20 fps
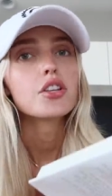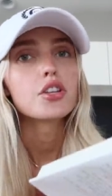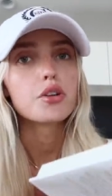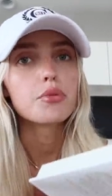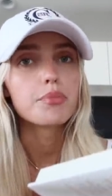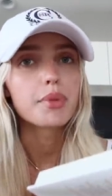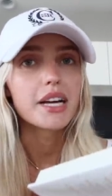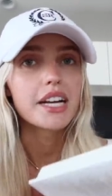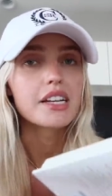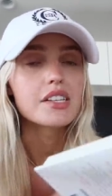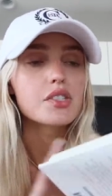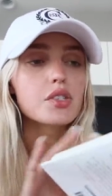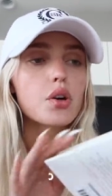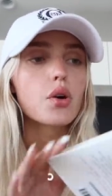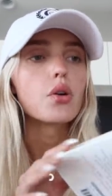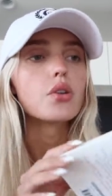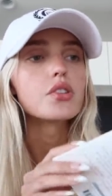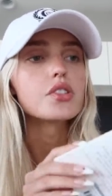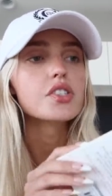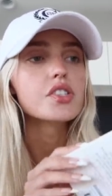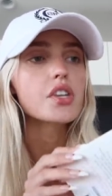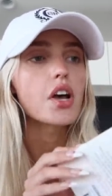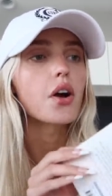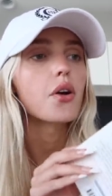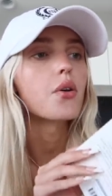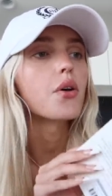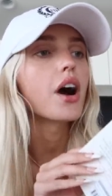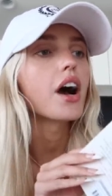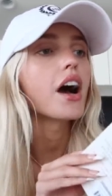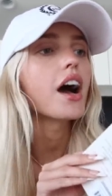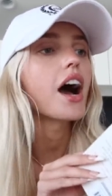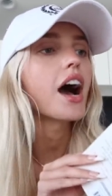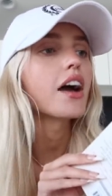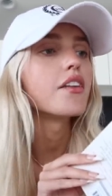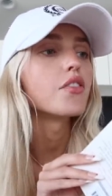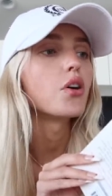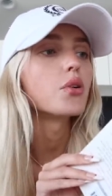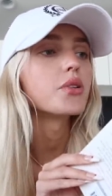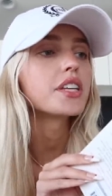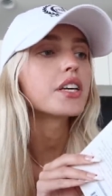your biggest goals. So
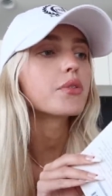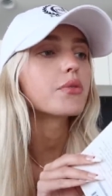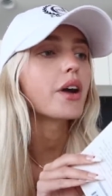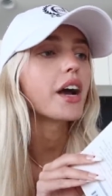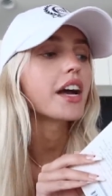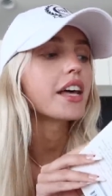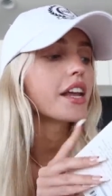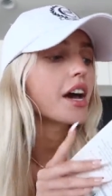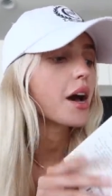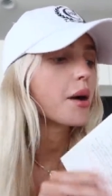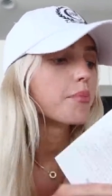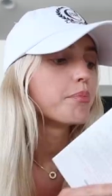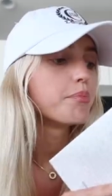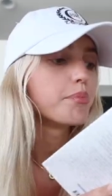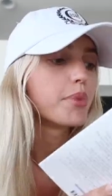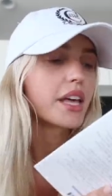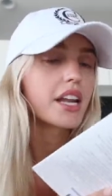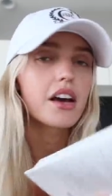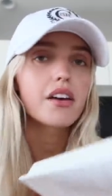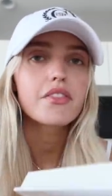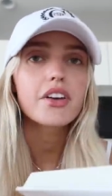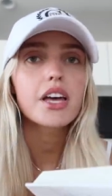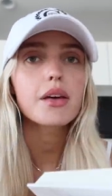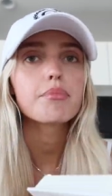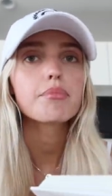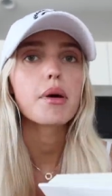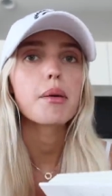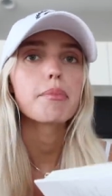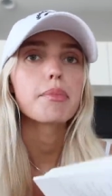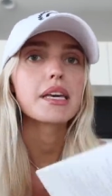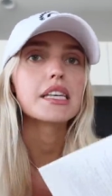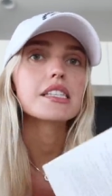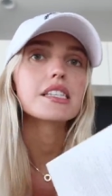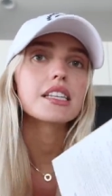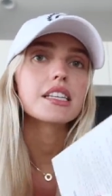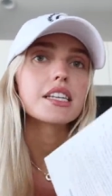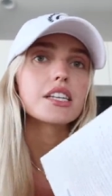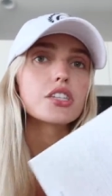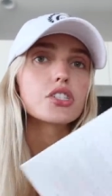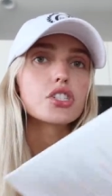I've only read a bit of it, but
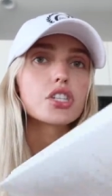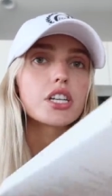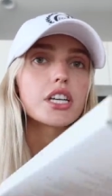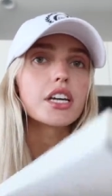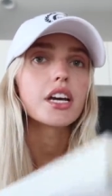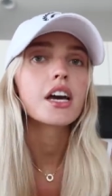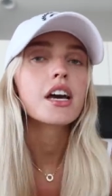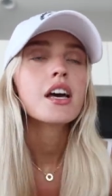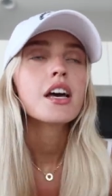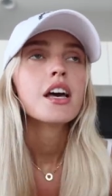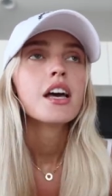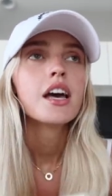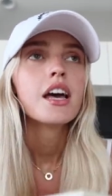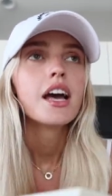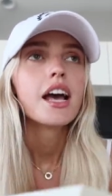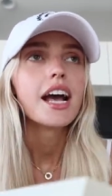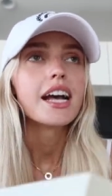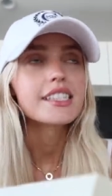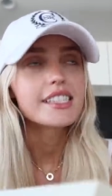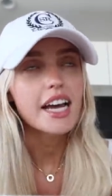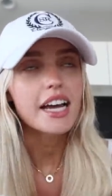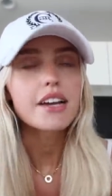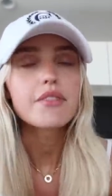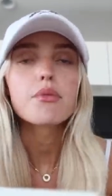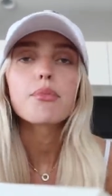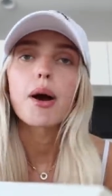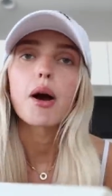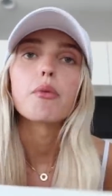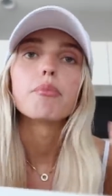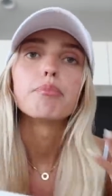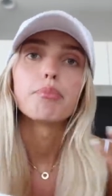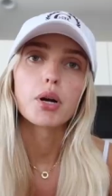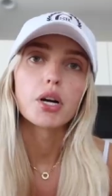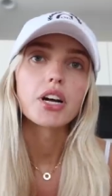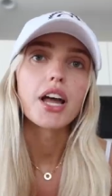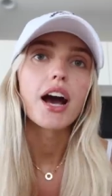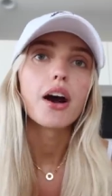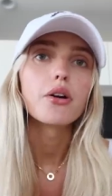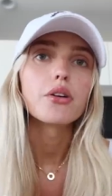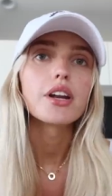basically it's kind of about
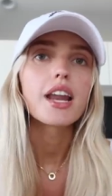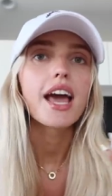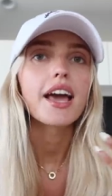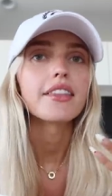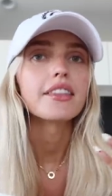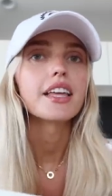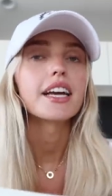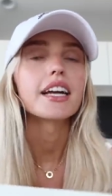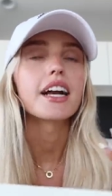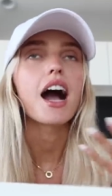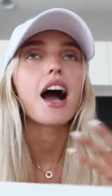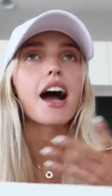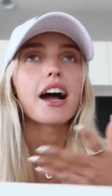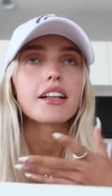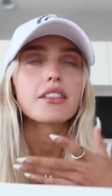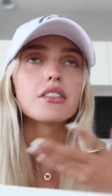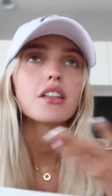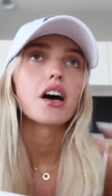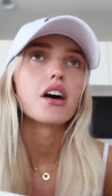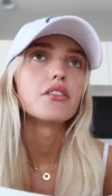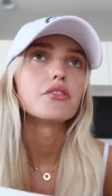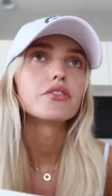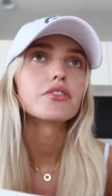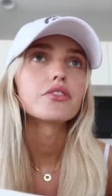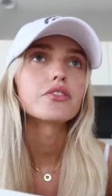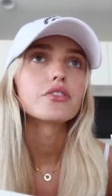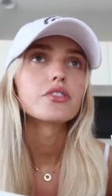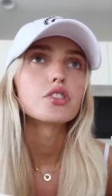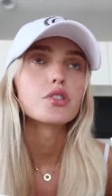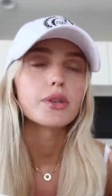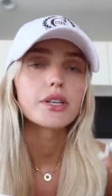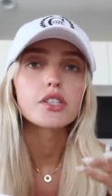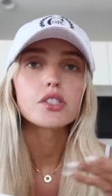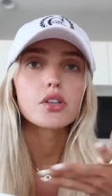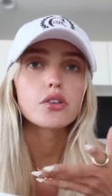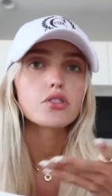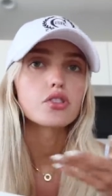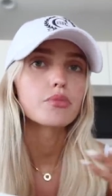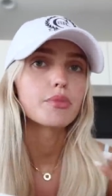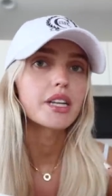burnout. And like, I love doing
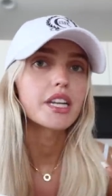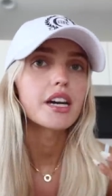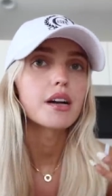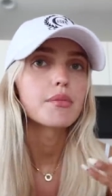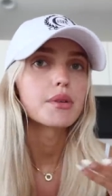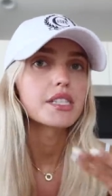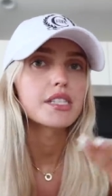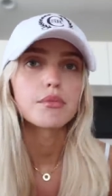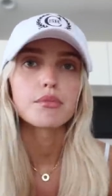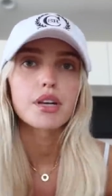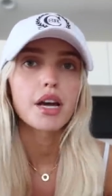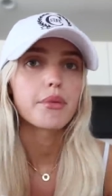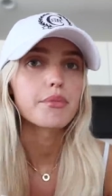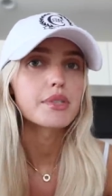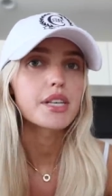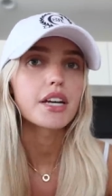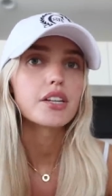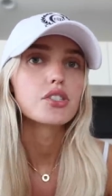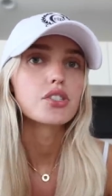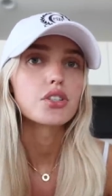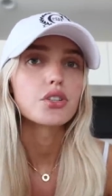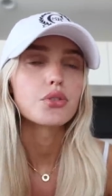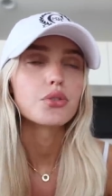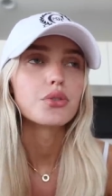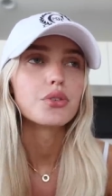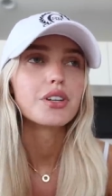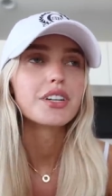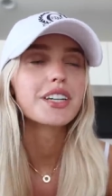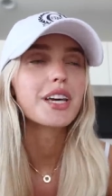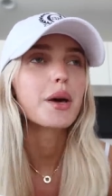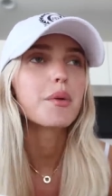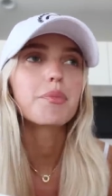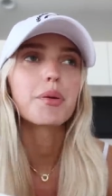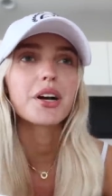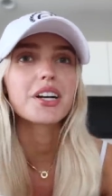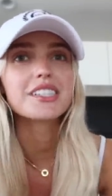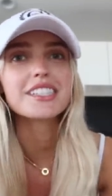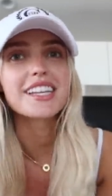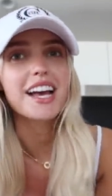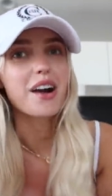social media, but sometimes I do get
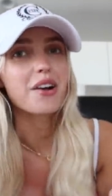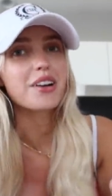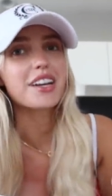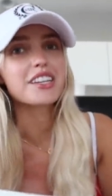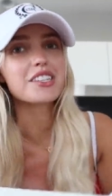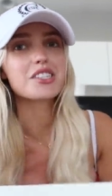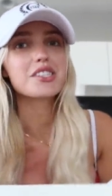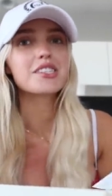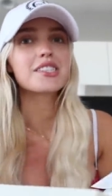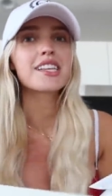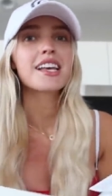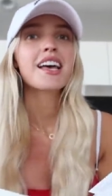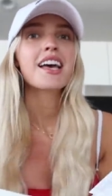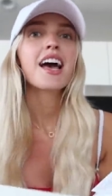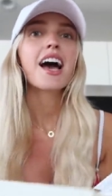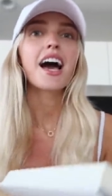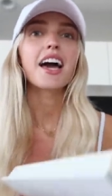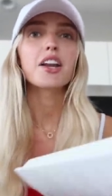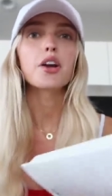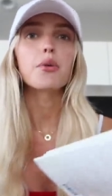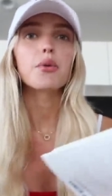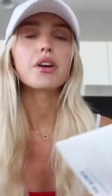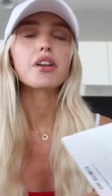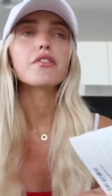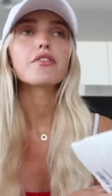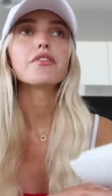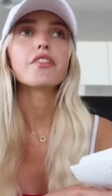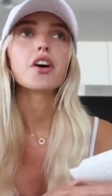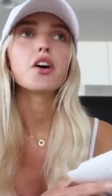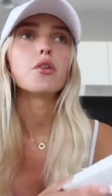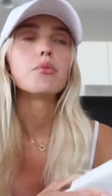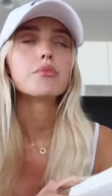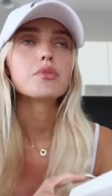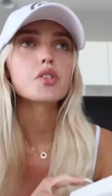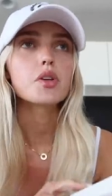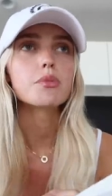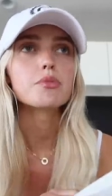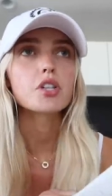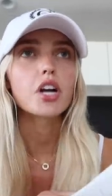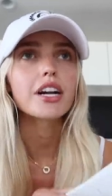burned out. I don't want to film.
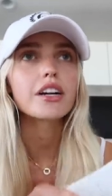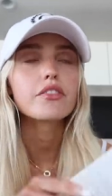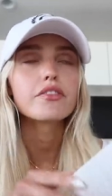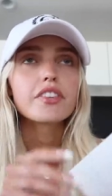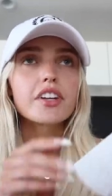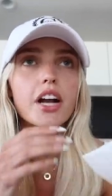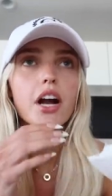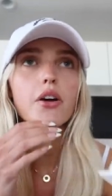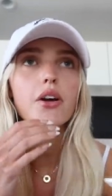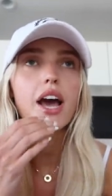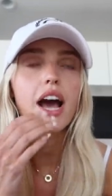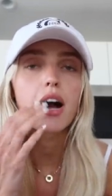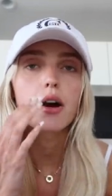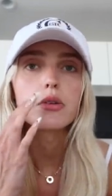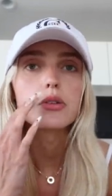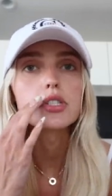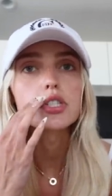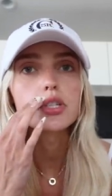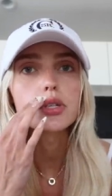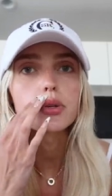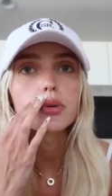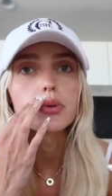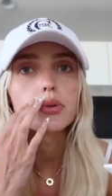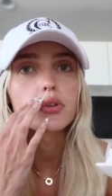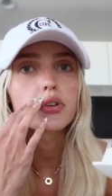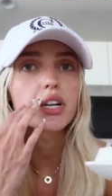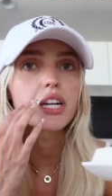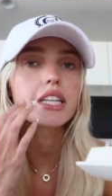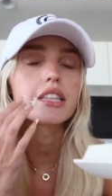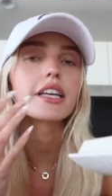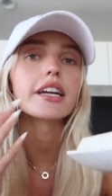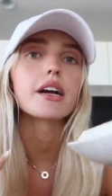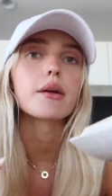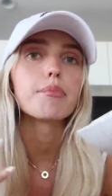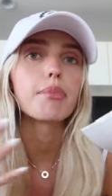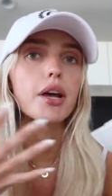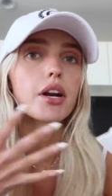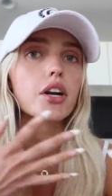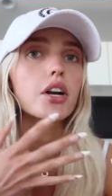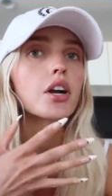So I'm trying to figure out how to create like a
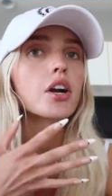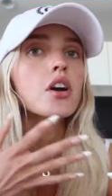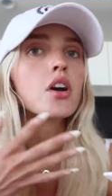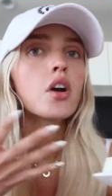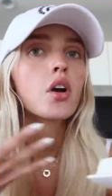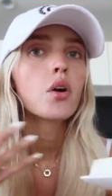better